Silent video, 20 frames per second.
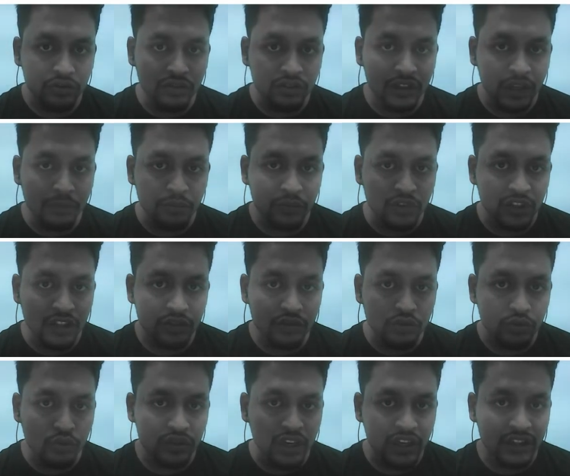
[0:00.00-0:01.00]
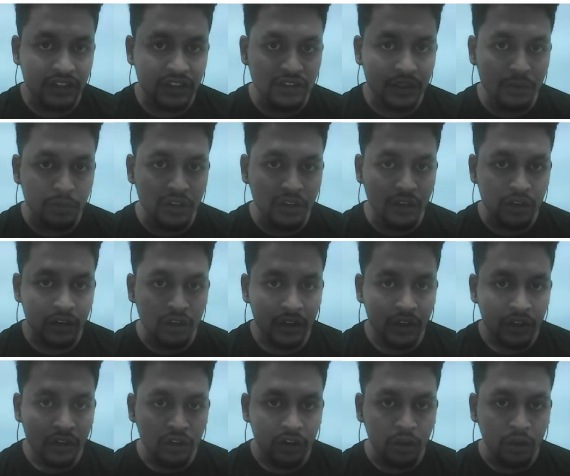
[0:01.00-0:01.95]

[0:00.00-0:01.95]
So if these two sides are similar,